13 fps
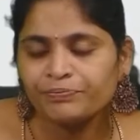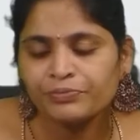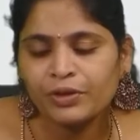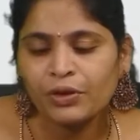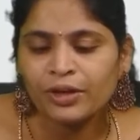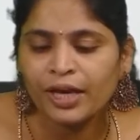
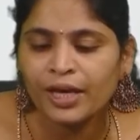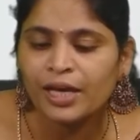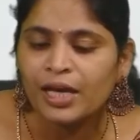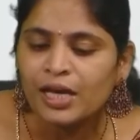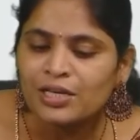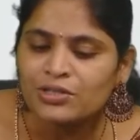Okay.
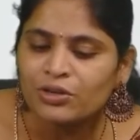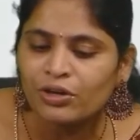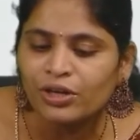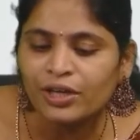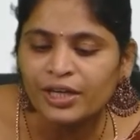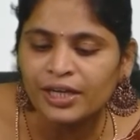So
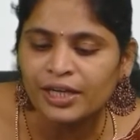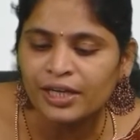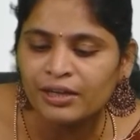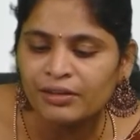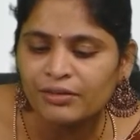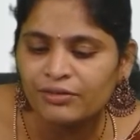here
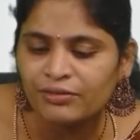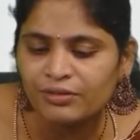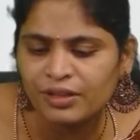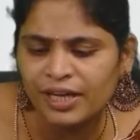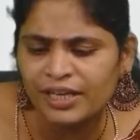let